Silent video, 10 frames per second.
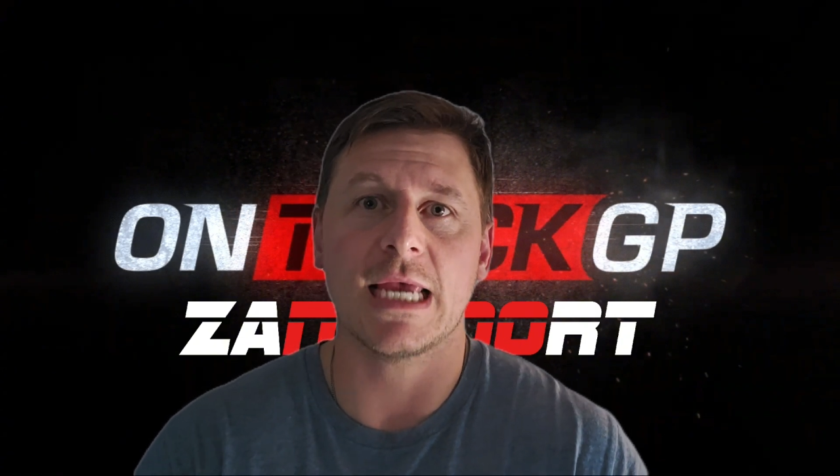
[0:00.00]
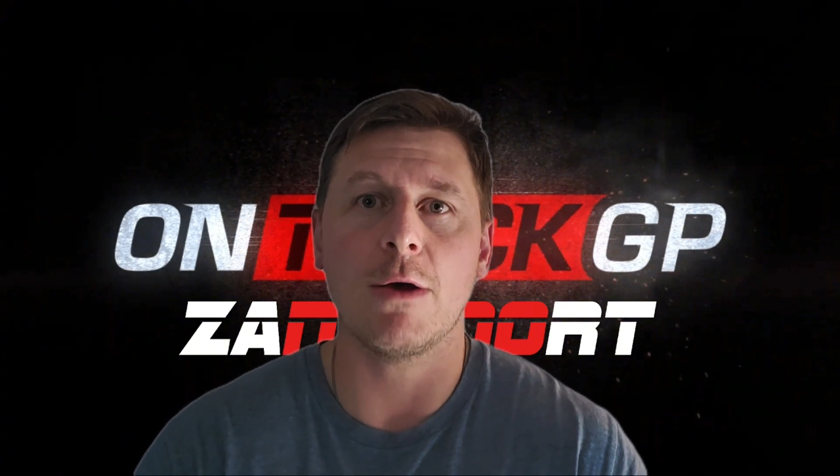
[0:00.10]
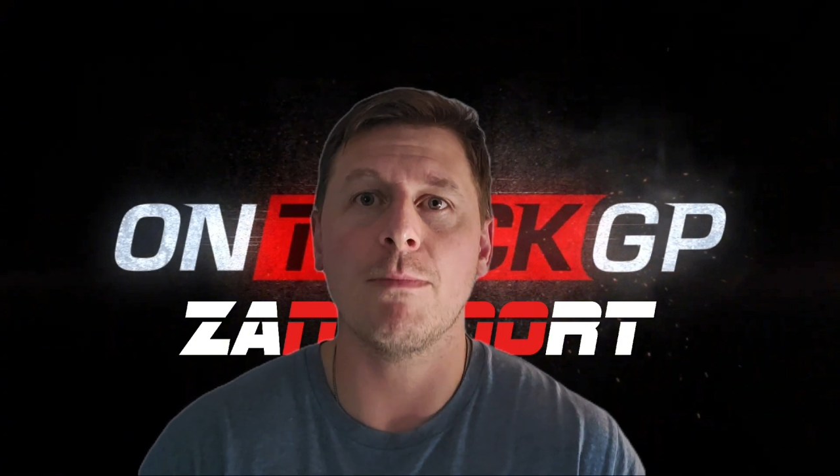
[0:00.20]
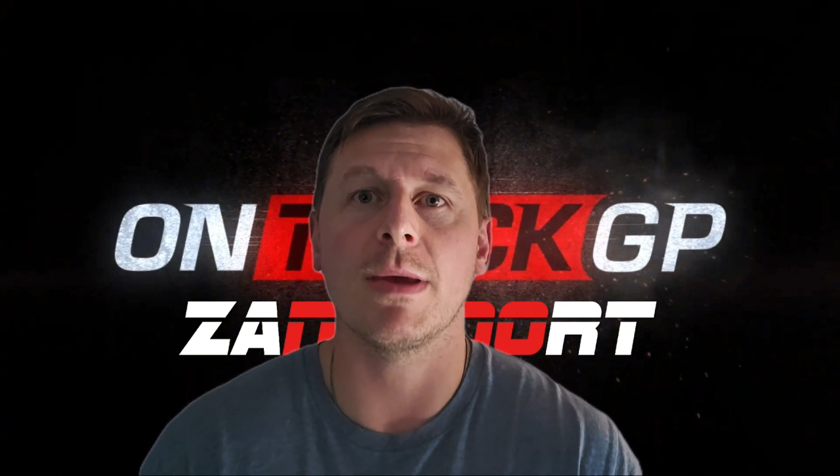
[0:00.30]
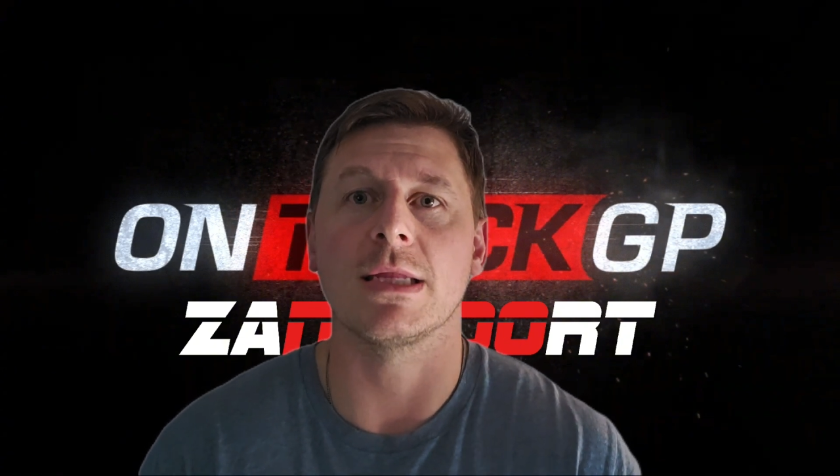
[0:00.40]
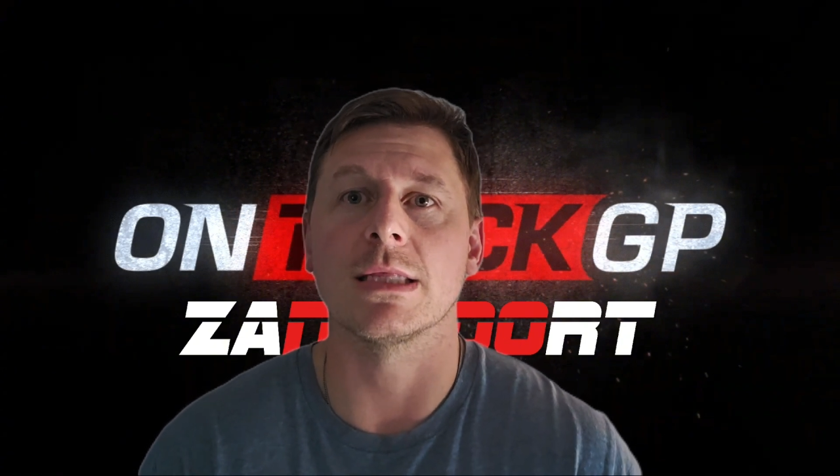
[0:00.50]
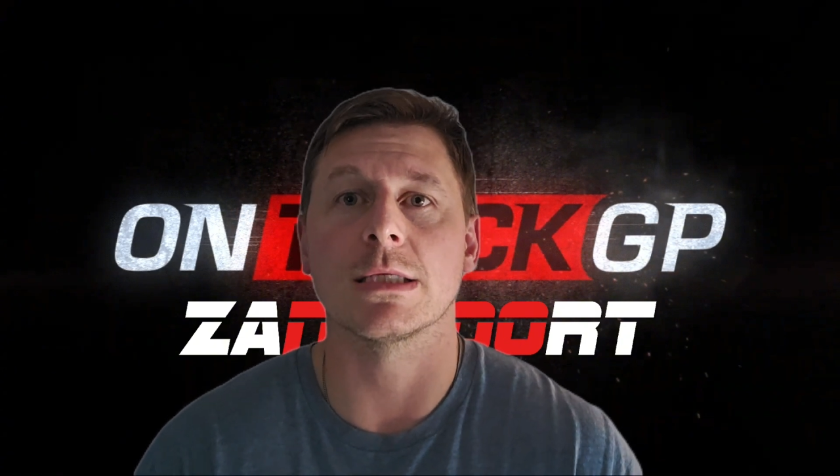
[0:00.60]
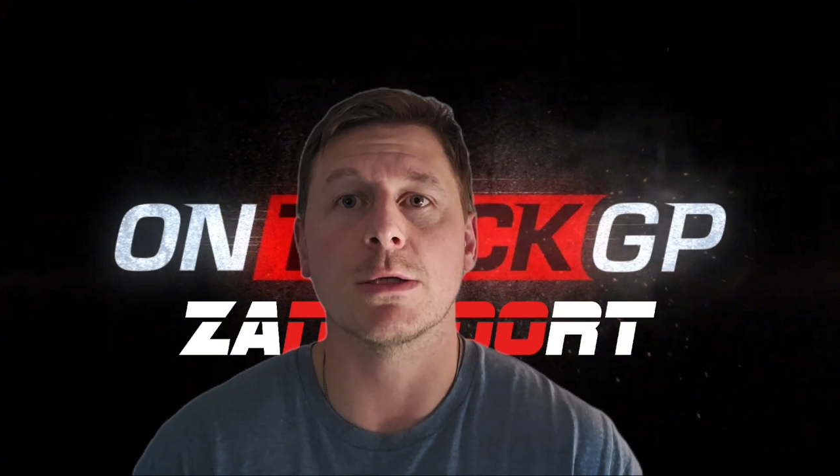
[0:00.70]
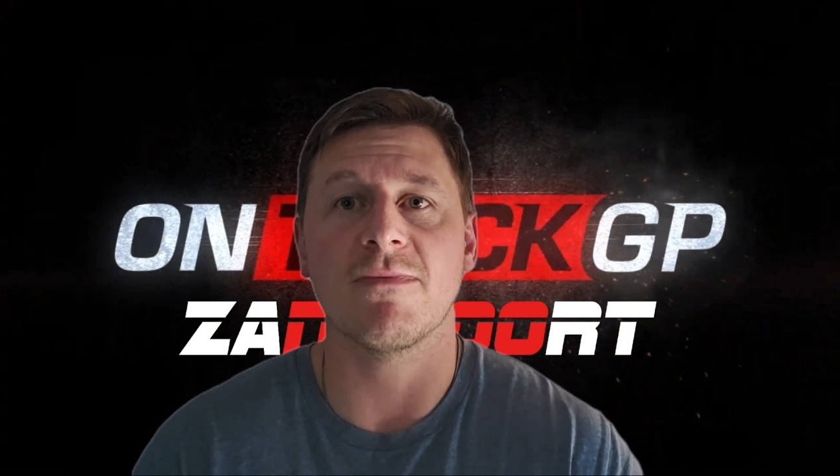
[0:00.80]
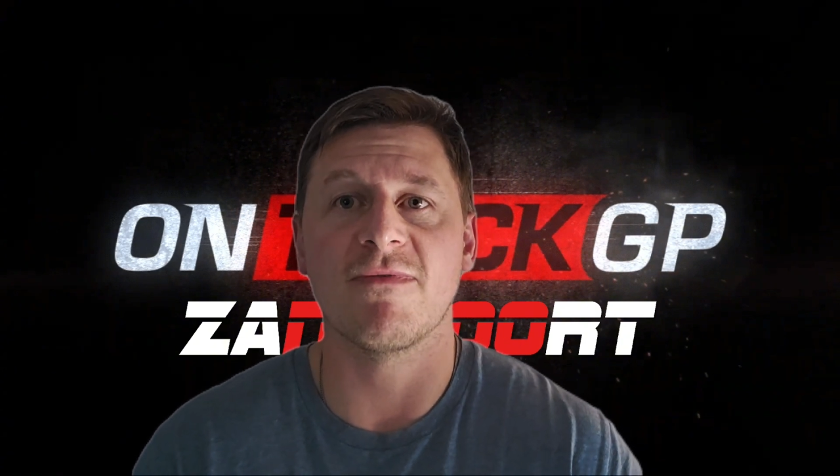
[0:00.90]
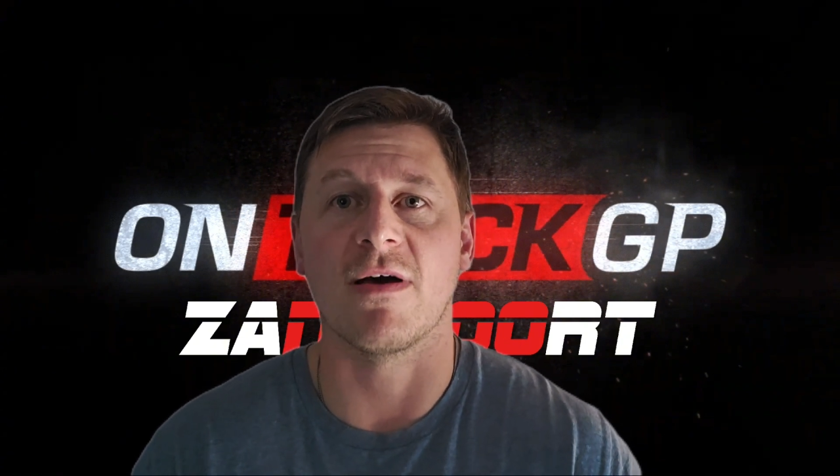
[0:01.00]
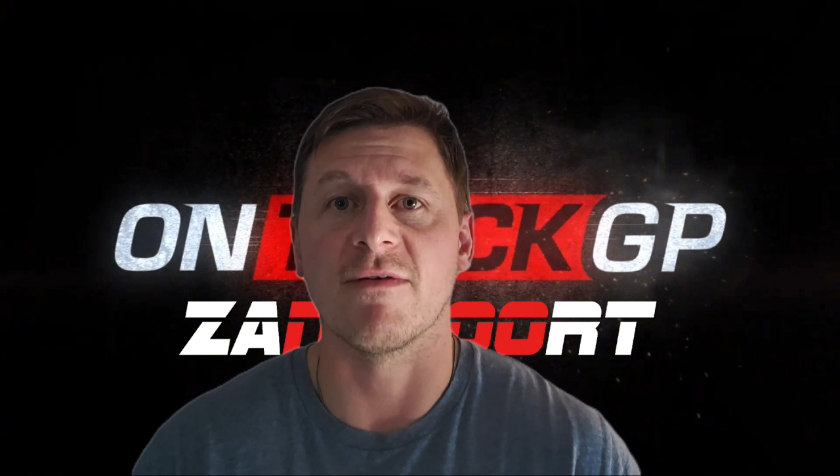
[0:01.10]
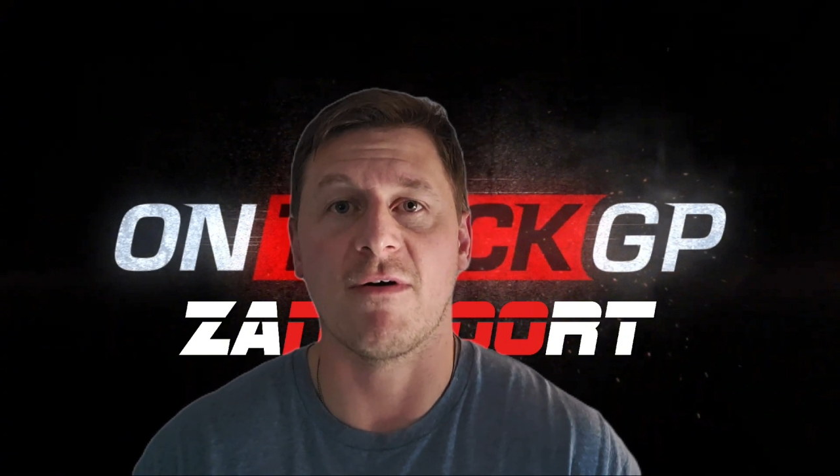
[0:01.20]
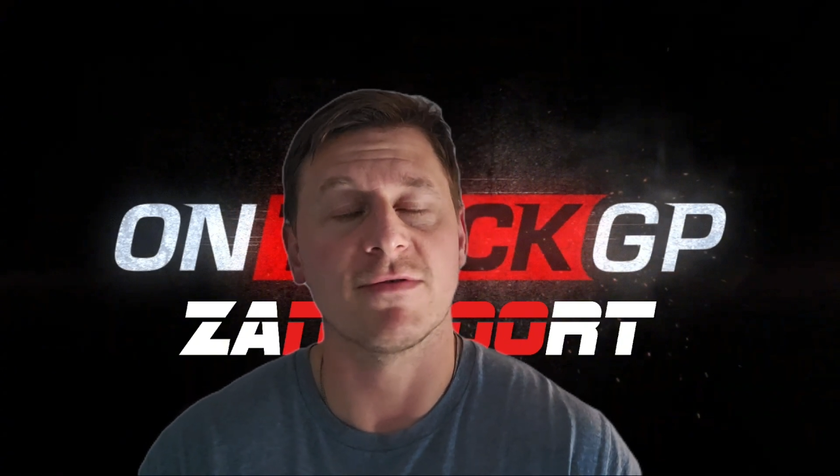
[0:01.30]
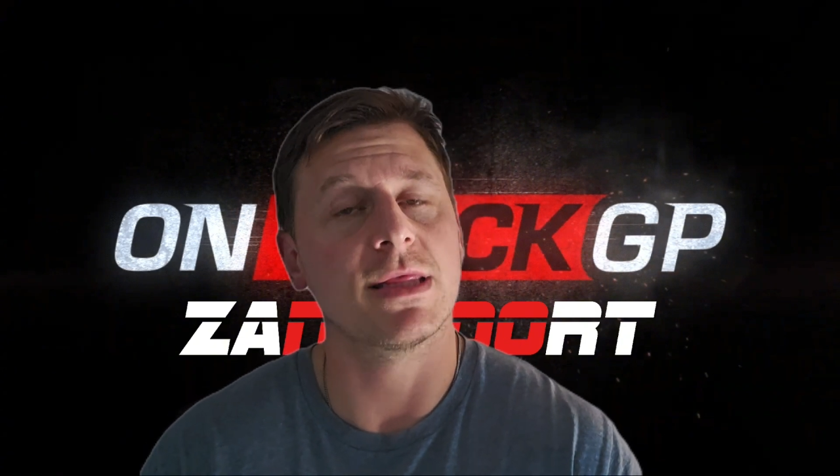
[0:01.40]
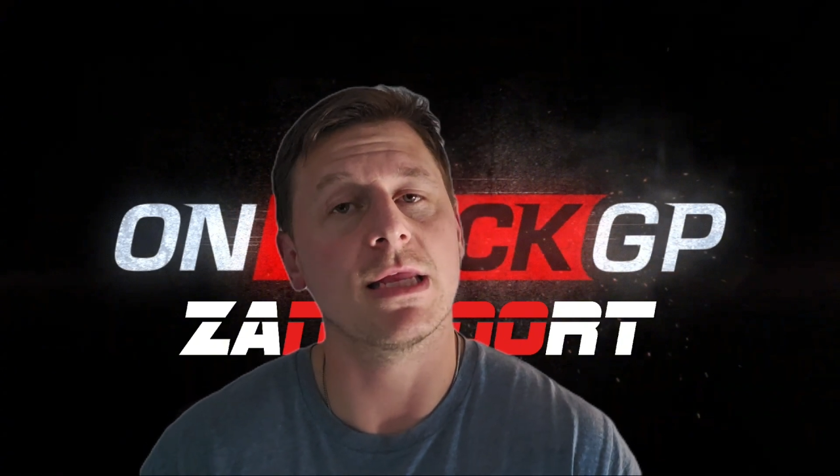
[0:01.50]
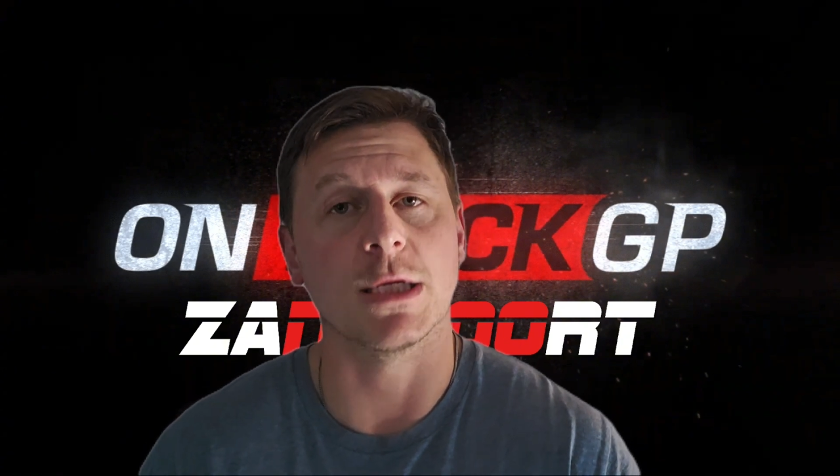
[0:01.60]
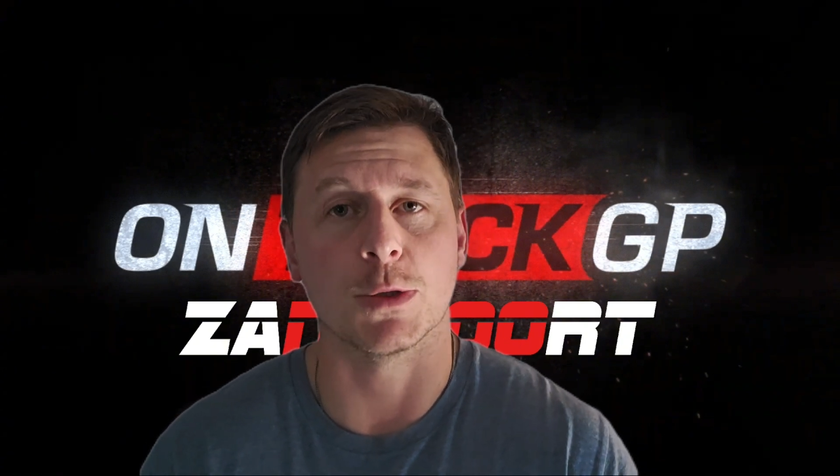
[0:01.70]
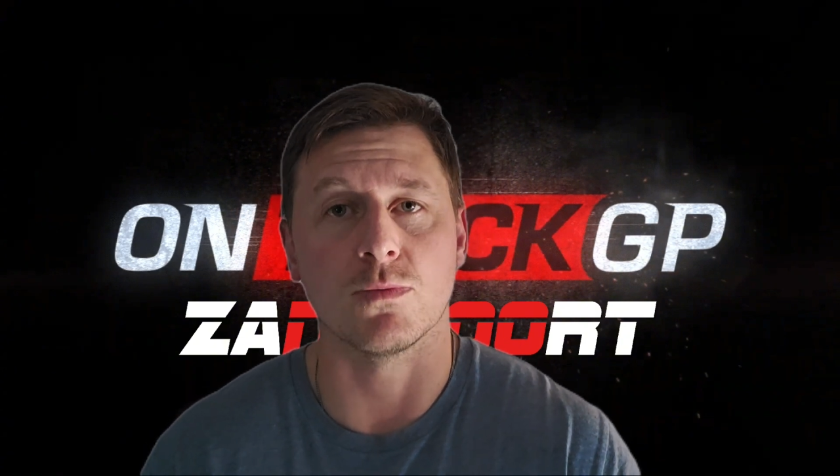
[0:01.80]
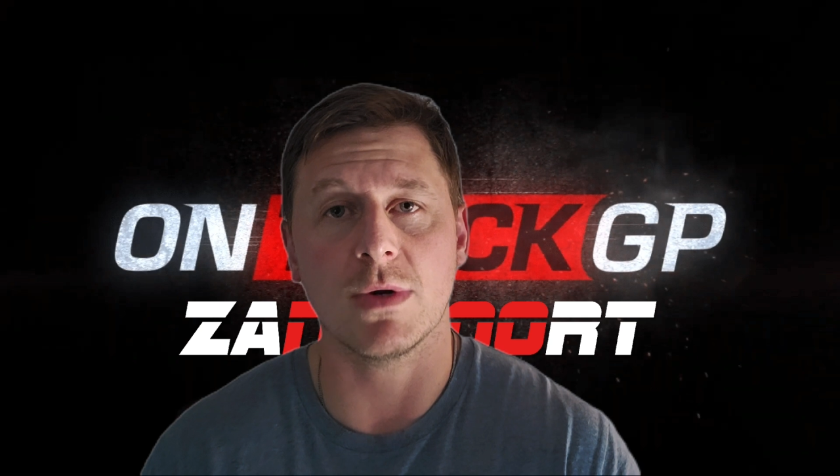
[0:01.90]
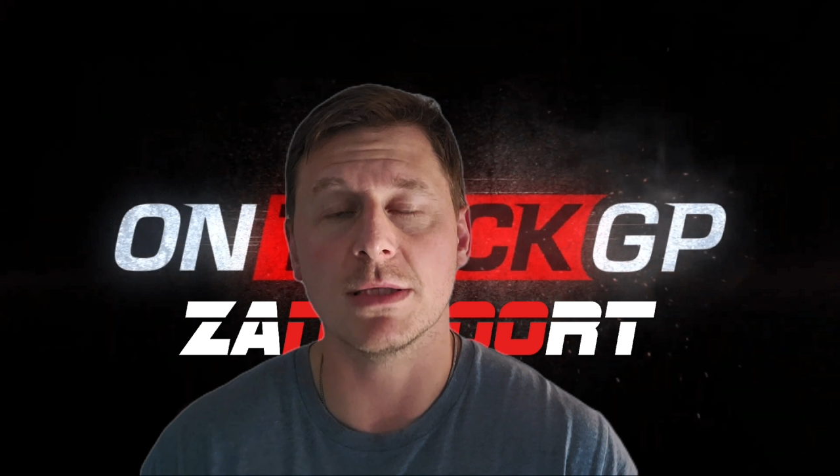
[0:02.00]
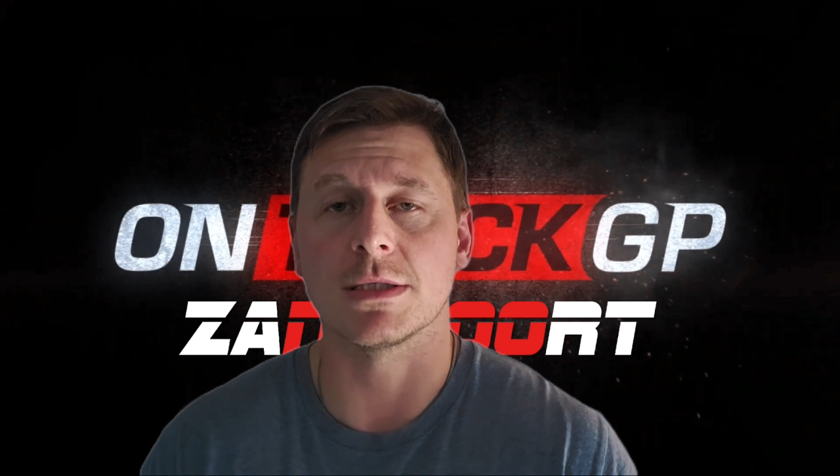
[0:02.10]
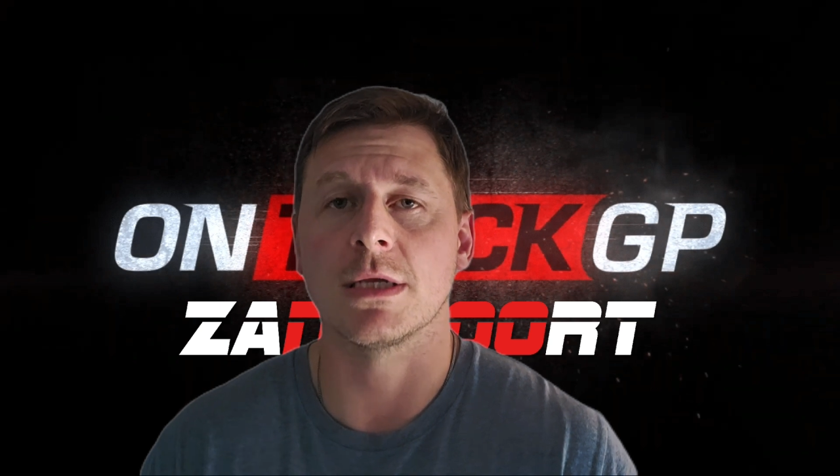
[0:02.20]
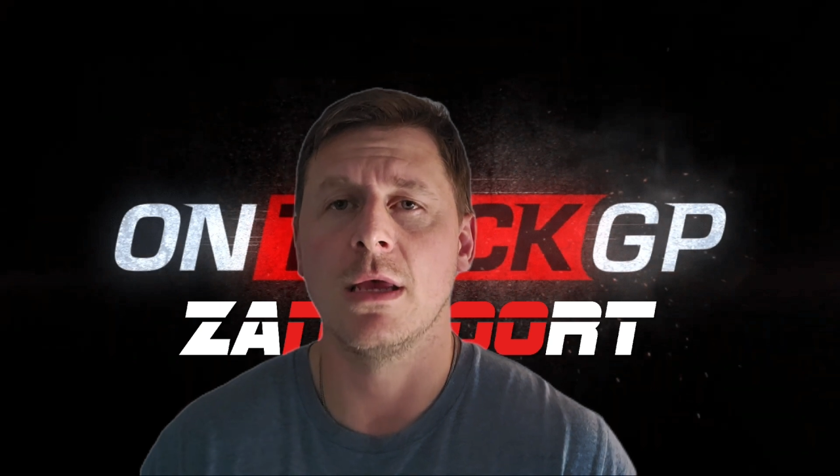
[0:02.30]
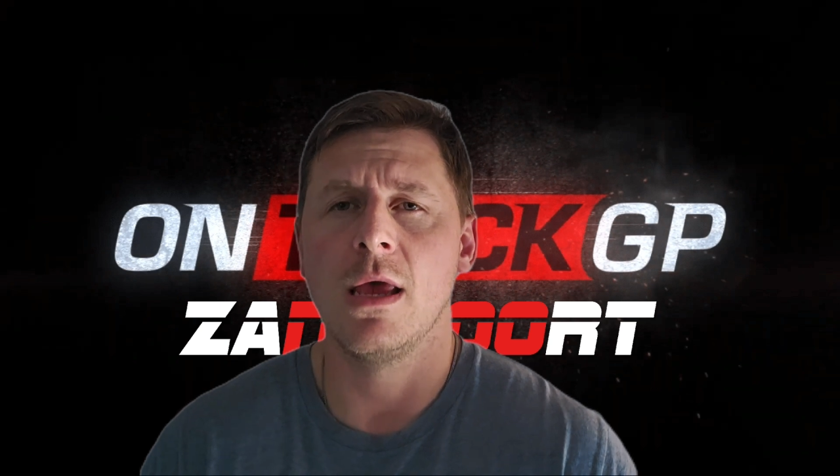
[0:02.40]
Alpine in the top 5 after the initial runs.